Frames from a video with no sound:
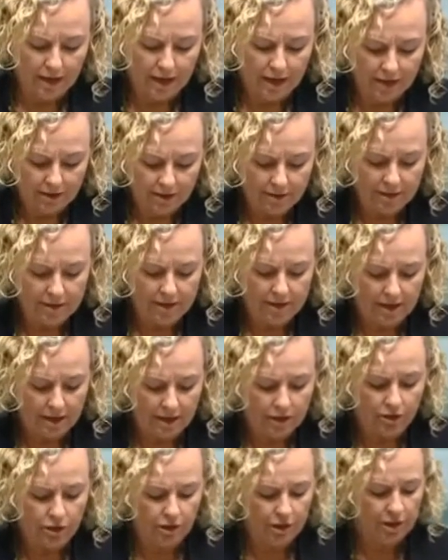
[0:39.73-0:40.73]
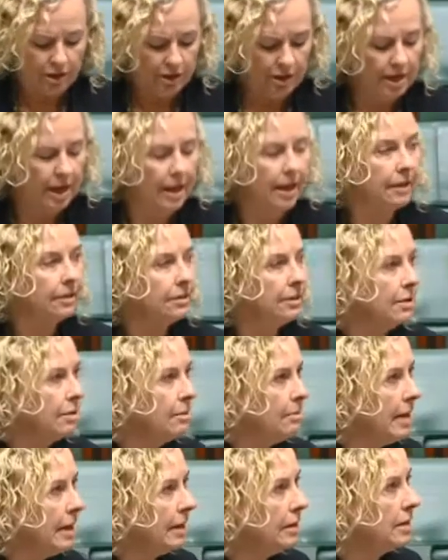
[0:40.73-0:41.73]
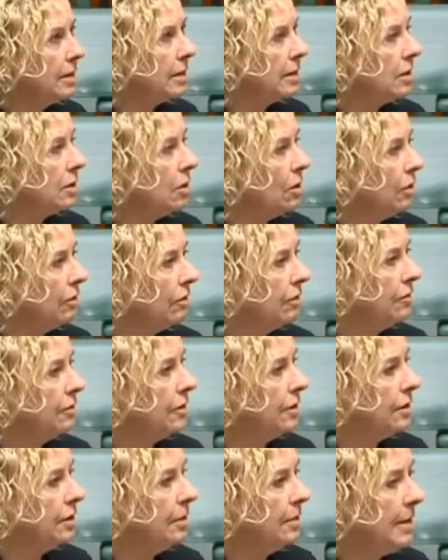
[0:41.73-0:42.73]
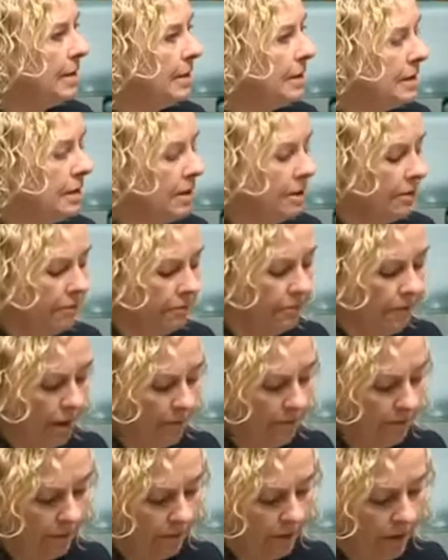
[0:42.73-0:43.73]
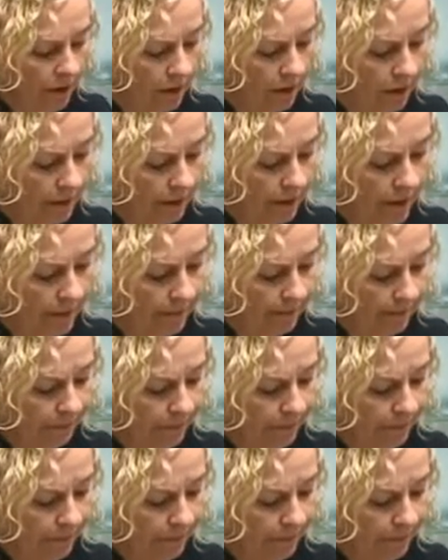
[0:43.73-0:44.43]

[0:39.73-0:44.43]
in this country today than the menace of domestic and family violence.